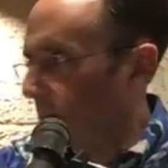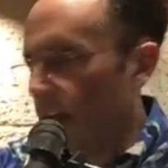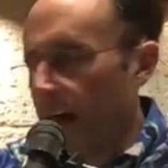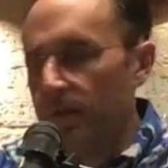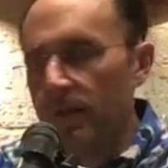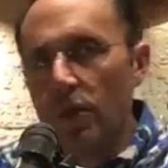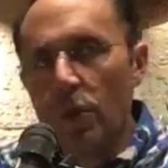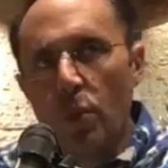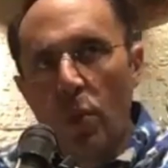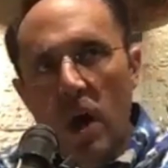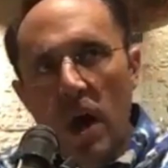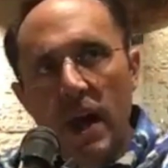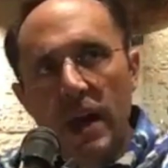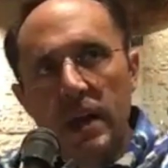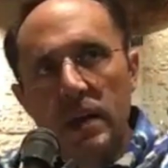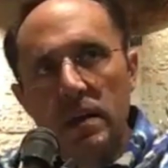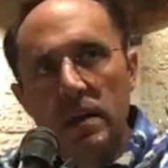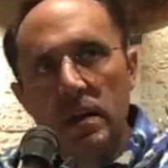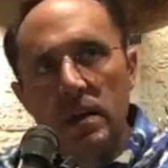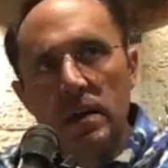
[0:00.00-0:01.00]
have the
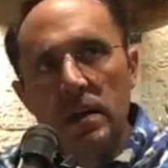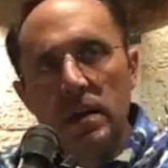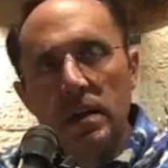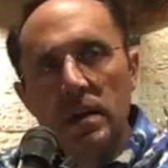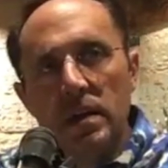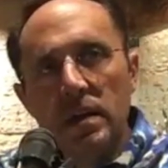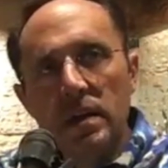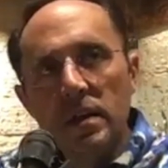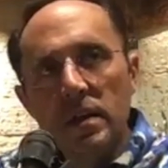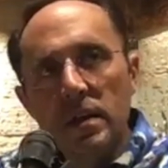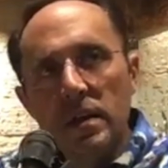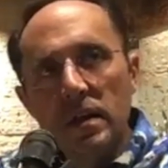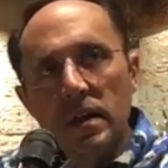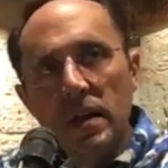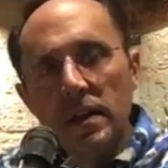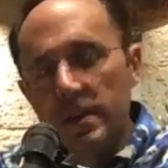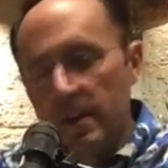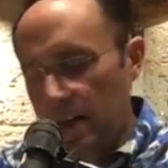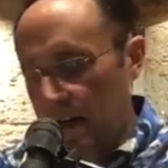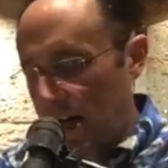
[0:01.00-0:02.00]
wine
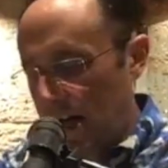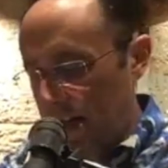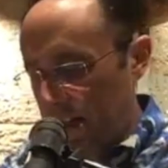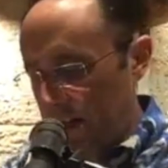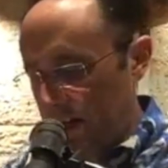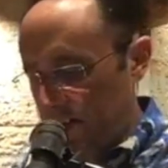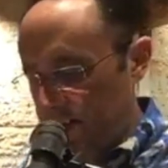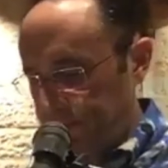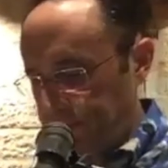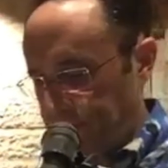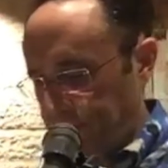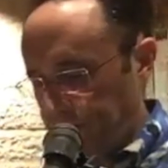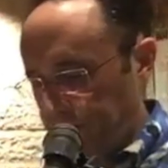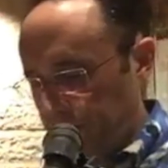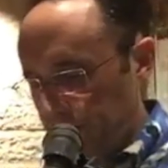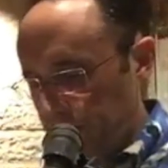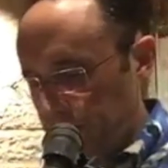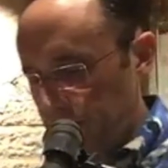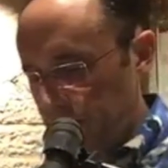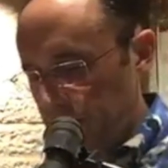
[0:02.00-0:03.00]
and the challah.
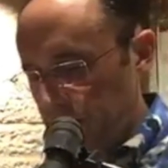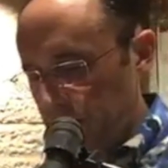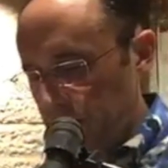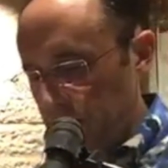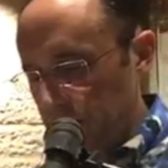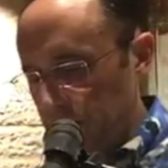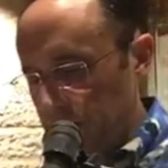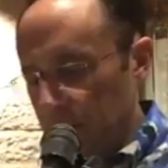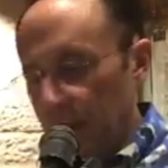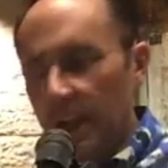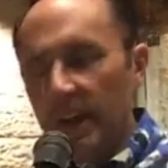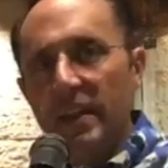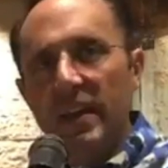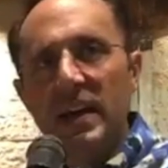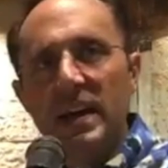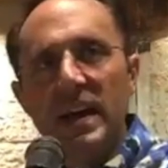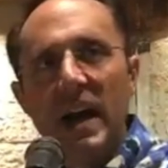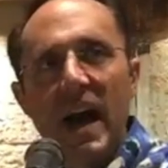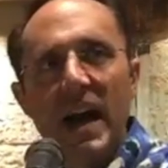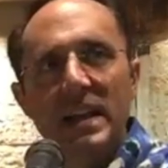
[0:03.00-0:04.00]
The
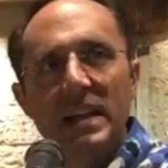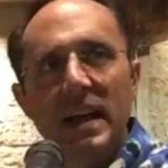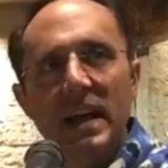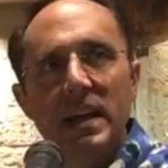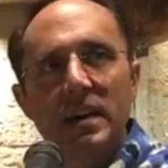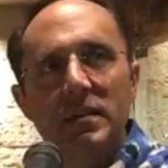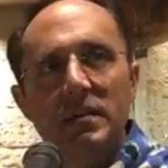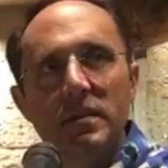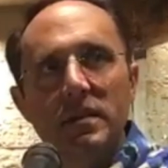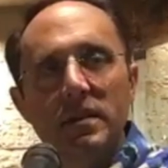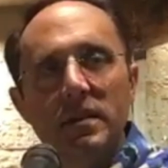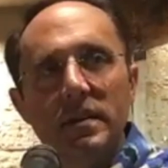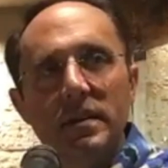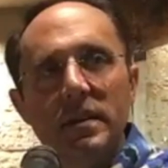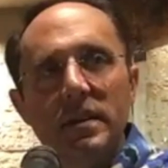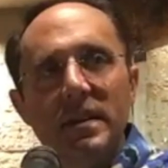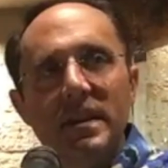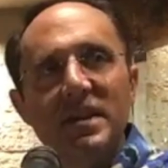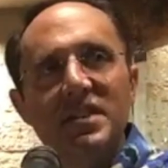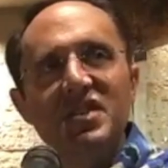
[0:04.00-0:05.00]
challah
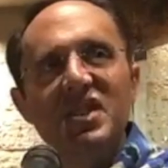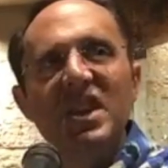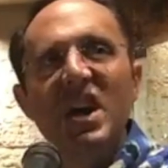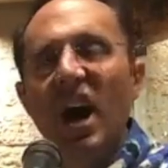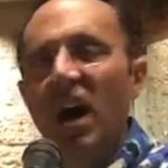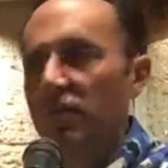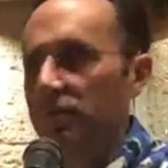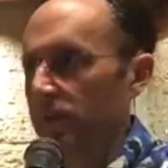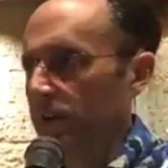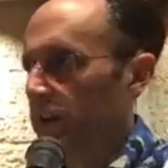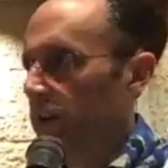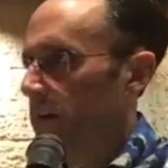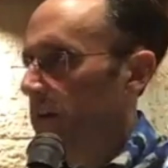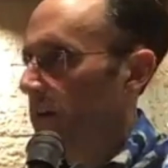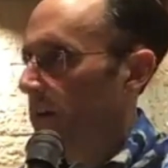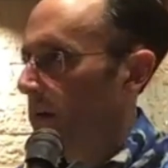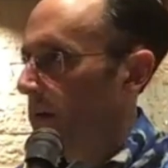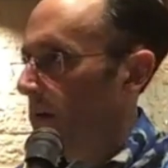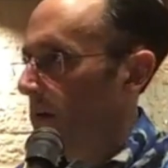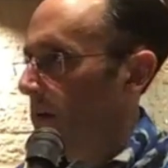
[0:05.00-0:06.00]
is covered,
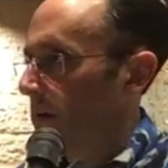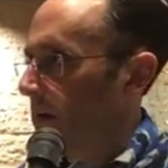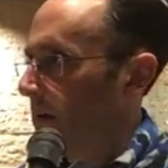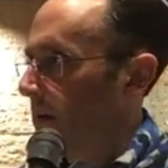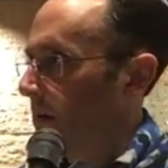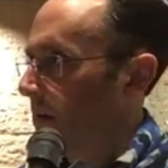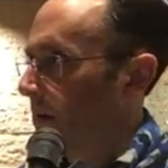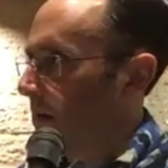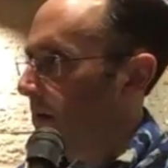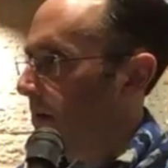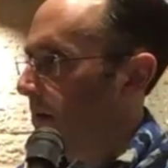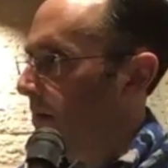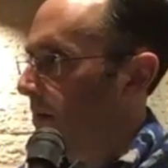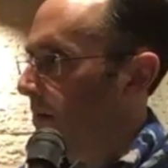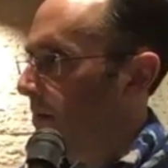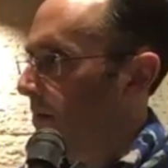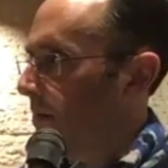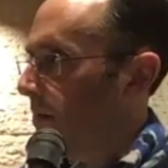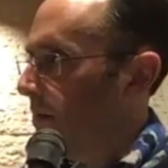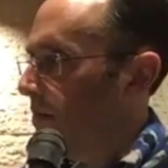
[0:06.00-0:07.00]

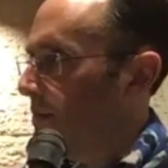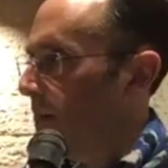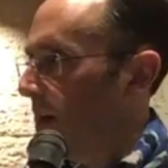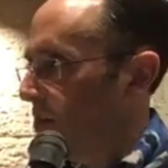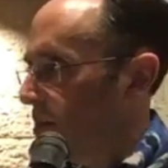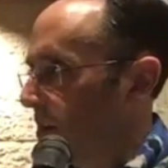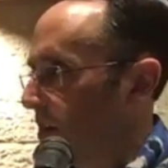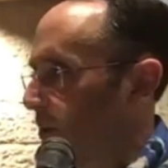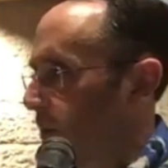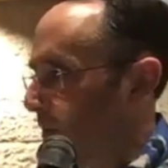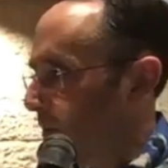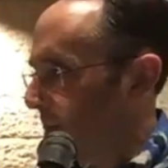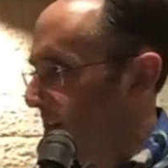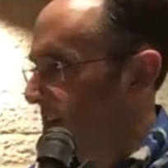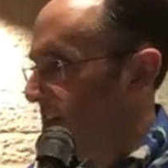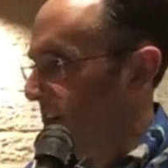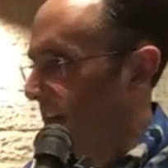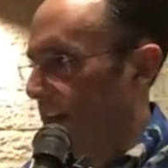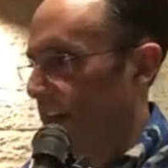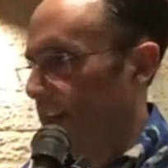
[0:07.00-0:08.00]
especially when we
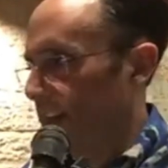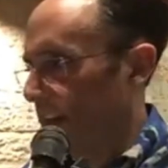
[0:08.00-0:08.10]
say the